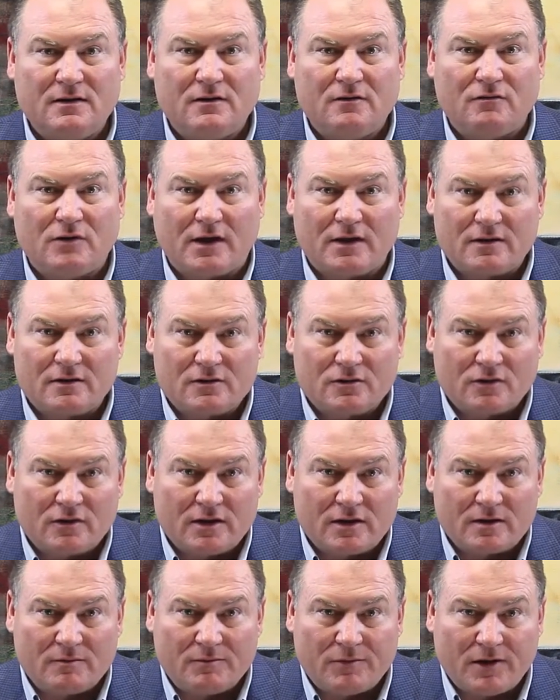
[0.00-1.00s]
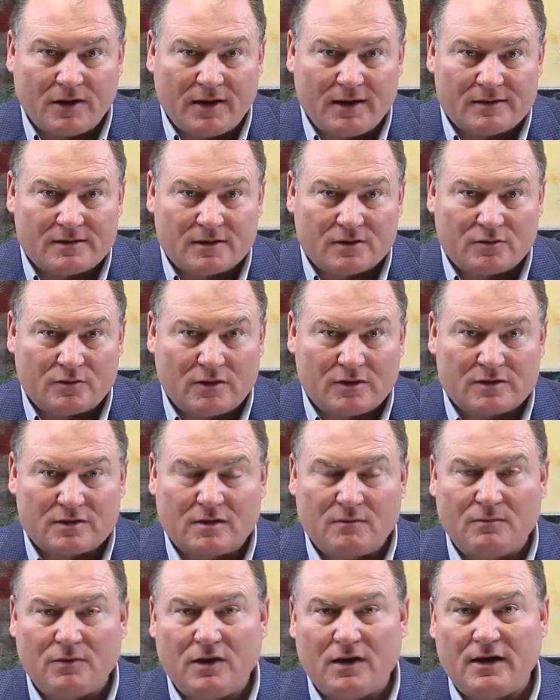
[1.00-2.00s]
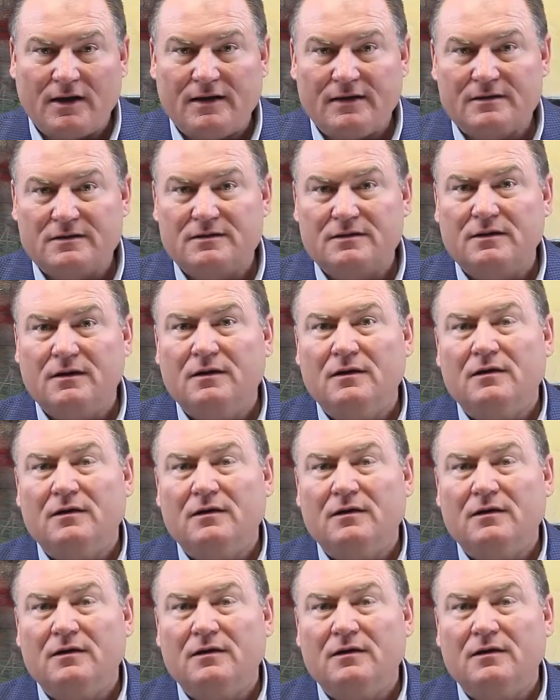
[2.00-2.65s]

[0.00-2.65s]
regulatory compliance, as well as compliance